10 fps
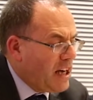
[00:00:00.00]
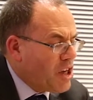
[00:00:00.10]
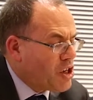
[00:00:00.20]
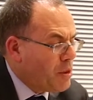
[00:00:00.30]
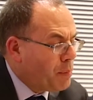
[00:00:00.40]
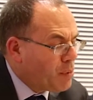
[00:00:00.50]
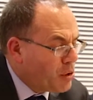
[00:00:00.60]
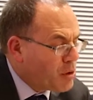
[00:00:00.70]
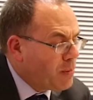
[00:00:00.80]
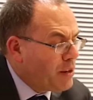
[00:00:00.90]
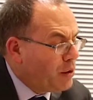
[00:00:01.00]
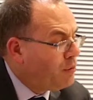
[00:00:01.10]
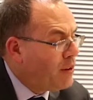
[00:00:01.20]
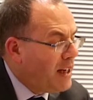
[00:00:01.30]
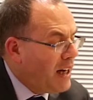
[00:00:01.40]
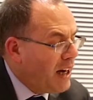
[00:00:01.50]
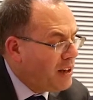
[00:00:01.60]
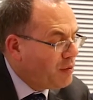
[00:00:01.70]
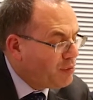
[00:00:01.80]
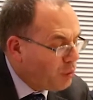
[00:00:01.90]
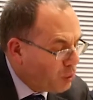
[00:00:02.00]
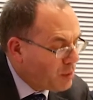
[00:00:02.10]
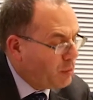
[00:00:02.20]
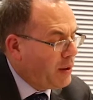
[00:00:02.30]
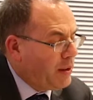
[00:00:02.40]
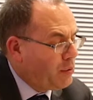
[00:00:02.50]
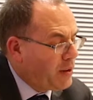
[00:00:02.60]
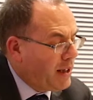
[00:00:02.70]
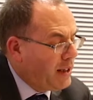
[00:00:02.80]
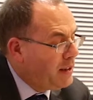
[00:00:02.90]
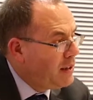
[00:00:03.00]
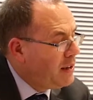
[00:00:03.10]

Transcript: And so the prospect of unaffordable healthcare,